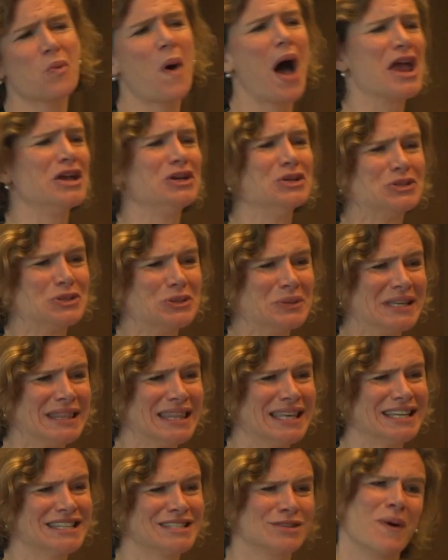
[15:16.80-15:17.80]
why are you doing
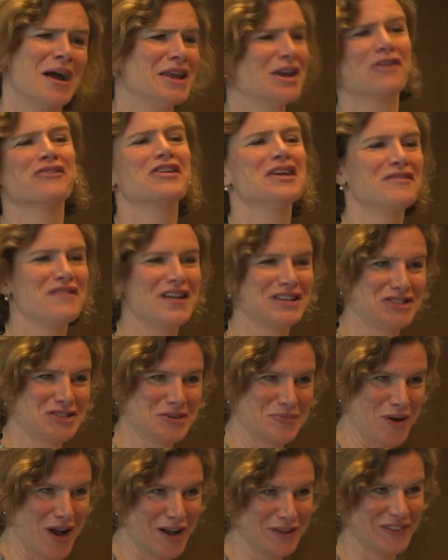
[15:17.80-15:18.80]
this? Why not reinvest your
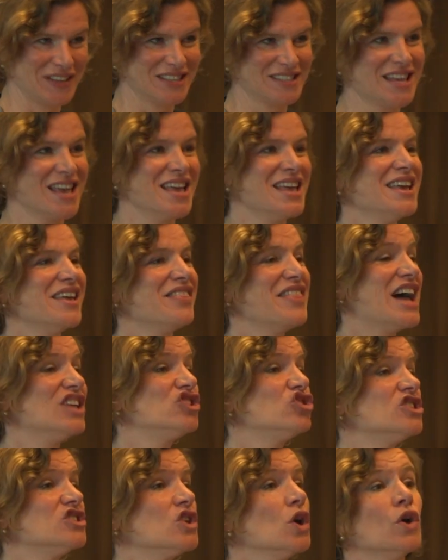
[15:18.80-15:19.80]
profits? The
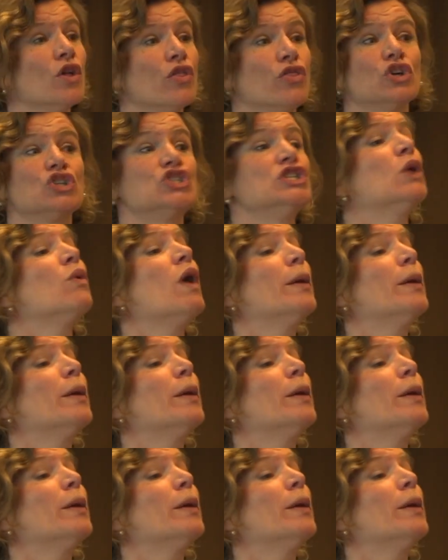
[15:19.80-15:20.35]
answer is there's no